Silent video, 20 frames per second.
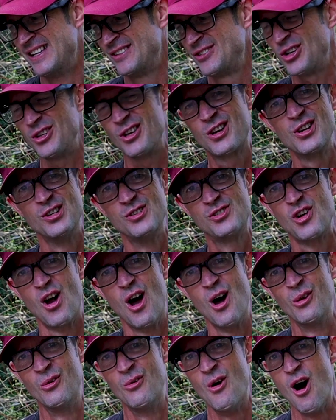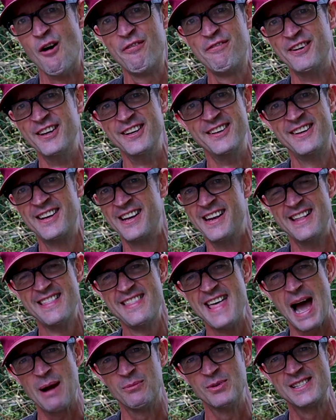Took the controller off and
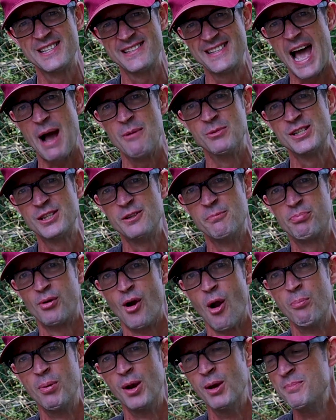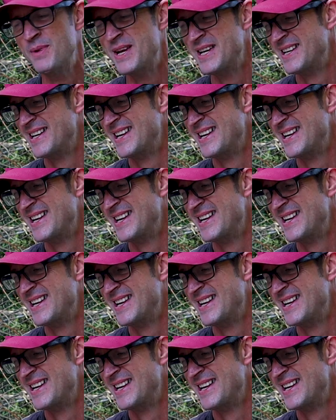that was the problem.